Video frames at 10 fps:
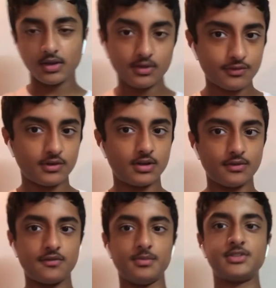
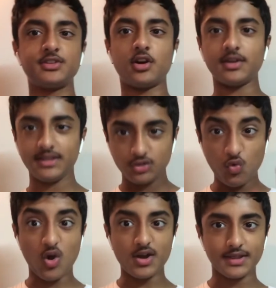from the start
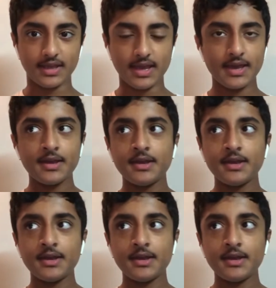quite yet,